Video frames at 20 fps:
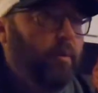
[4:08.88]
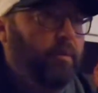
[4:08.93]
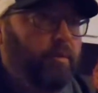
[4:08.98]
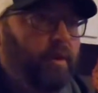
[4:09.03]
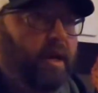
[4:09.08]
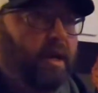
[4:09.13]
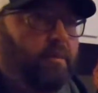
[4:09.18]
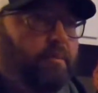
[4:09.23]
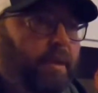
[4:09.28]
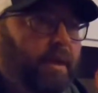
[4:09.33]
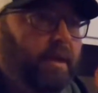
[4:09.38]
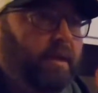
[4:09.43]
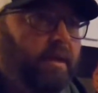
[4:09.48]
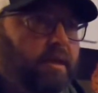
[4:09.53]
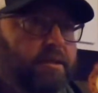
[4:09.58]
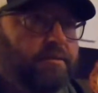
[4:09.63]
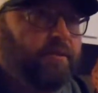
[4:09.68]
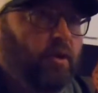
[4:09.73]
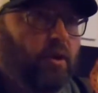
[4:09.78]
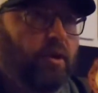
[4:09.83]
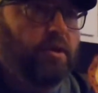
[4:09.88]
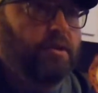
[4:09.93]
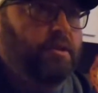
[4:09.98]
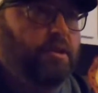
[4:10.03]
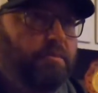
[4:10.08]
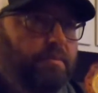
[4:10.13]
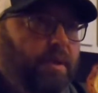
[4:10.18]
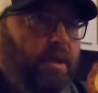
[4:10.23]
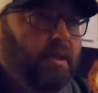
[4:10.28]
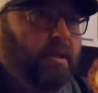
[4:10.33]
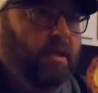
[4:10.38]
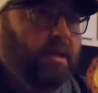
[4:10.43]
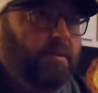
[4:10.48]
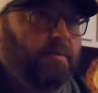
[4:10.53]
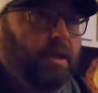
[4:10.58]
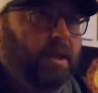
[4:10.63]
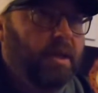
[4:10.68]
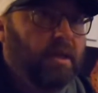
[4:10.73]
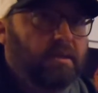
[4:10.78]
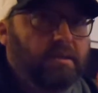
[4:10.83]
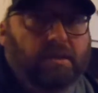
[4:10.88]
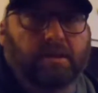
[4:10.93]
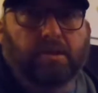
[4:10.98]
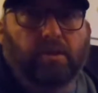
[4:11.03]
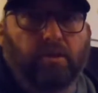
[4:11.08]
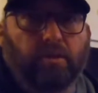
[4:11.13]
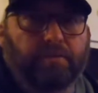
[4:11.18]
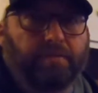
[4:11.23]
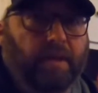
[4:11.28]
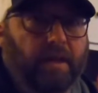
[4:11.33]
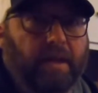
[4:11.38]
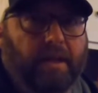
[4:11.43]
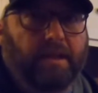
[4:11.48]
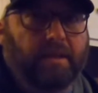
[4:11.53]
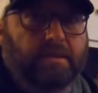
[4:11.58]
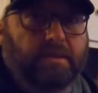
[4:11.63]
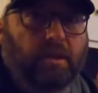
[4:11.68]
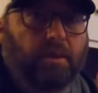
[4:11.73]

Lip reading: recommend as far as humidity, because it's going to vary so